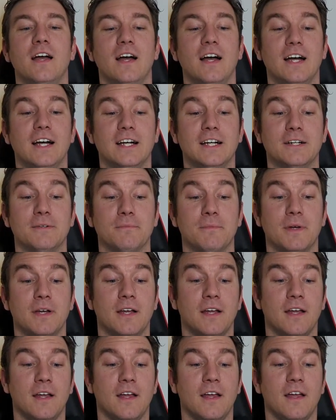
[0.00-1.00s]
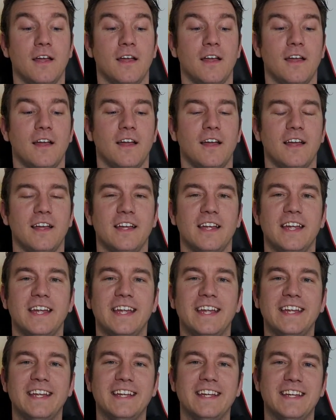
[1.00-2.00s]

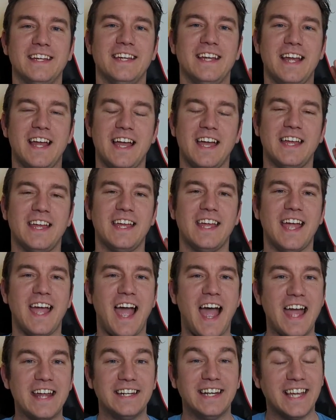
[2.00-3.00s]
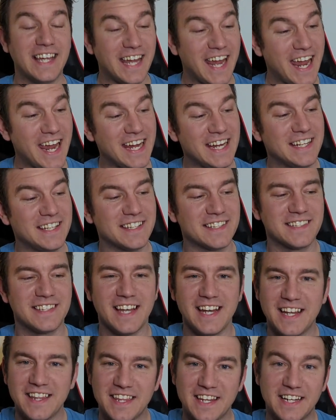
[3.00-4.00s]
And I hate to
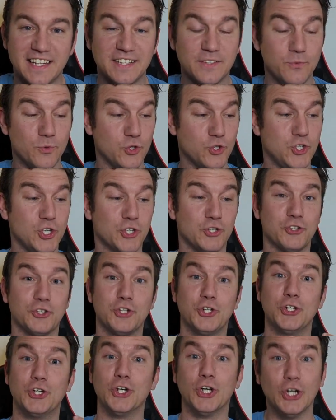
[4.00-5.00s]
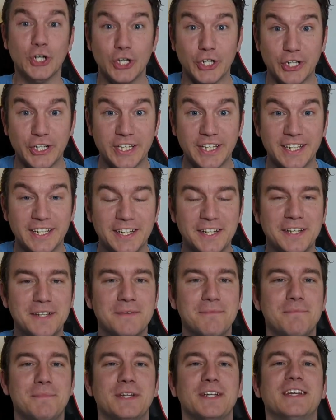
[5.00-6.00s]
say that it was just good,
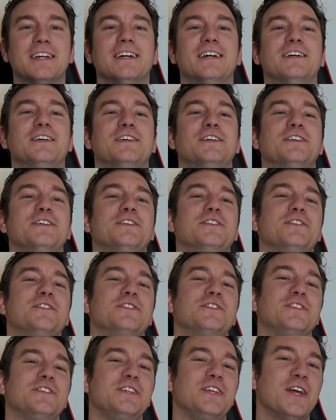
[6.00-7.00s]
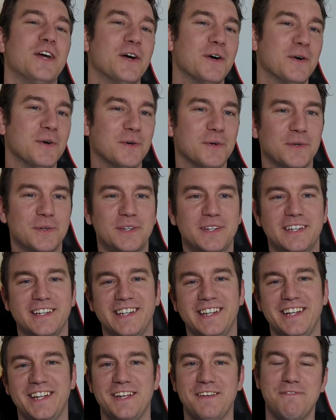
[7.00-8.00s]
because, you know,
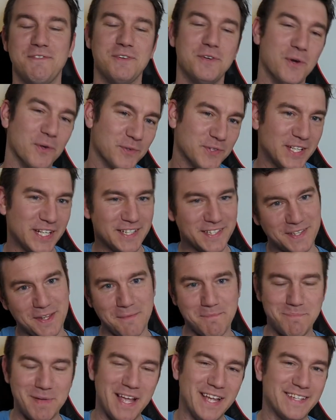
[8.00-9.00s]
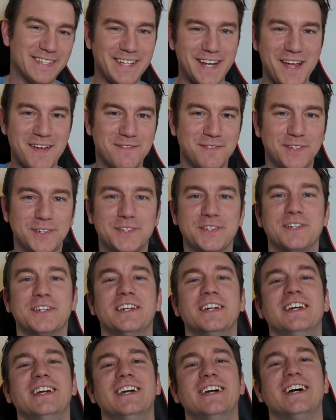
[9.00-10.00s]
if you don't say it's the best ever,
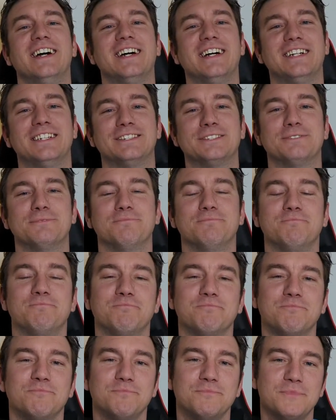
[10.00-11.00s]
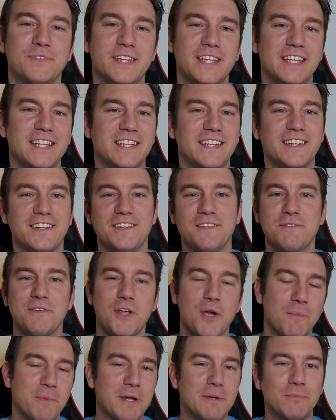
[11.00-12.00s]
then, you
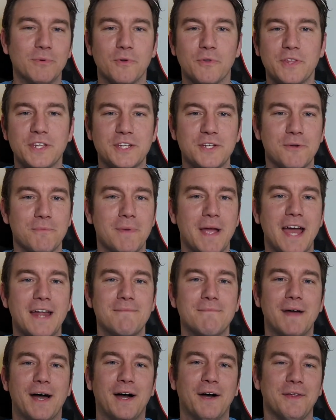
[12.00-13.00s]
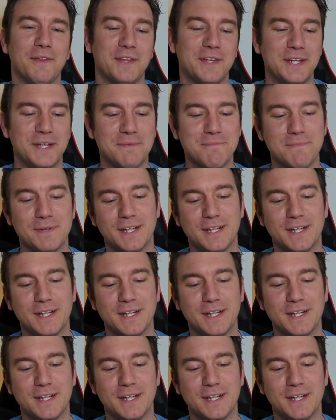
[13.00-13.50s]
know, people think you're bad mouthing it.